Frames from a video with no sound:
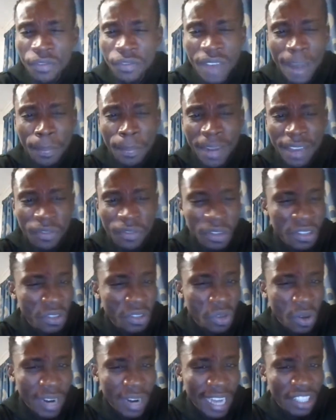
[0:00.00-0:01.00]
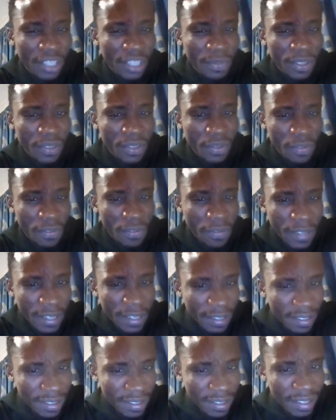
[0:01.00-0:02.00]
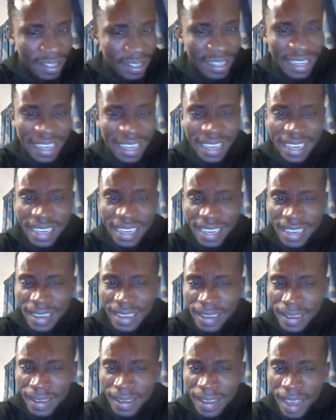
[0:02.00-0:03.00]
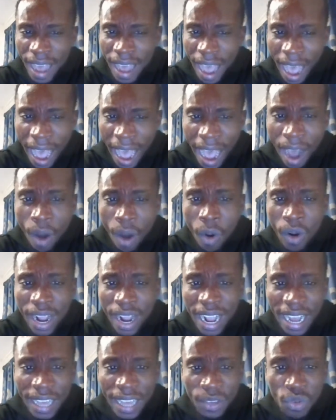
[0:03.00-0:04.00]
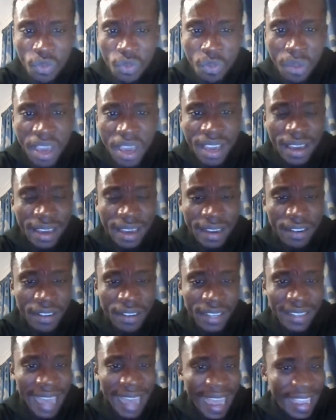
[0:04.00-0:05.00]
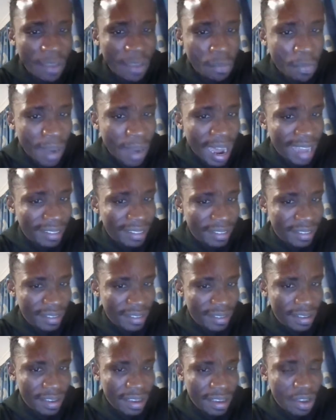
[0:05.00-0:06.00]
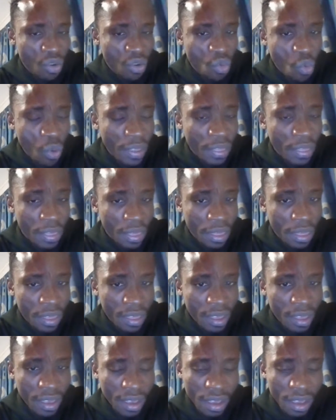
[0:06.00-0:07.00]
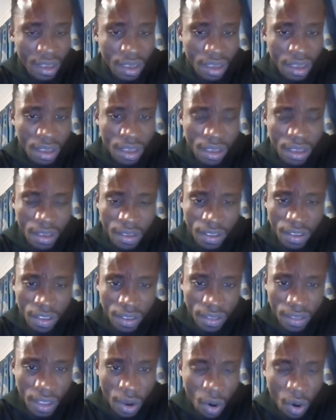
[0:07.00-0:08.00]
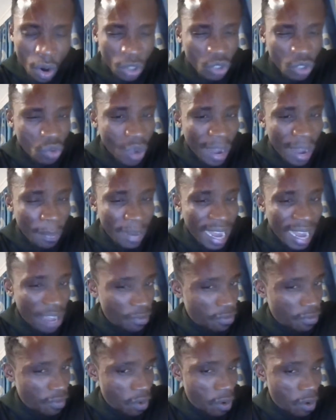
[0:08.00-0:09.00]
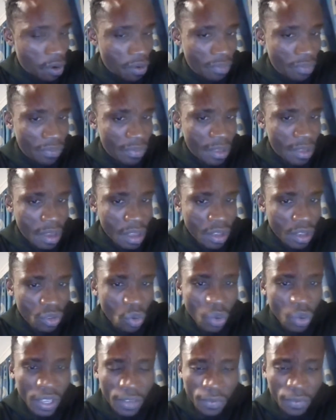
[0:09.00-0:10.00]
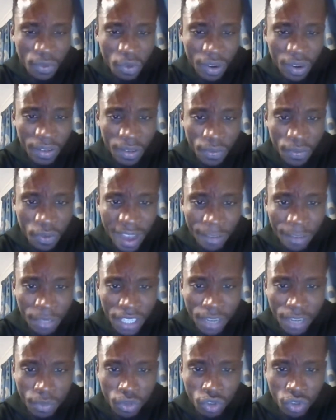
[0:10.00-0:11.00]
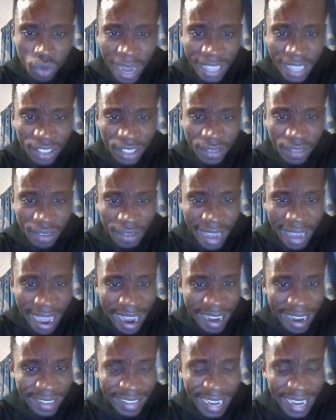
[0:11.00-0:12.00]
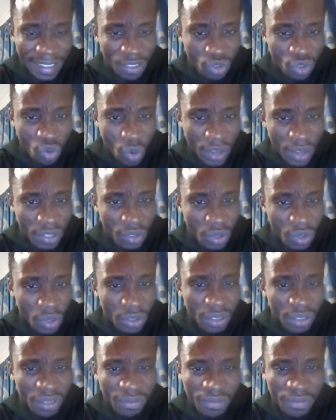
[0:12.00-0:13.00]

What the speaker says: if you're applying for this scholarship is first, how can you make greater impact with the course you are applying for? So if you have been able to answer this question,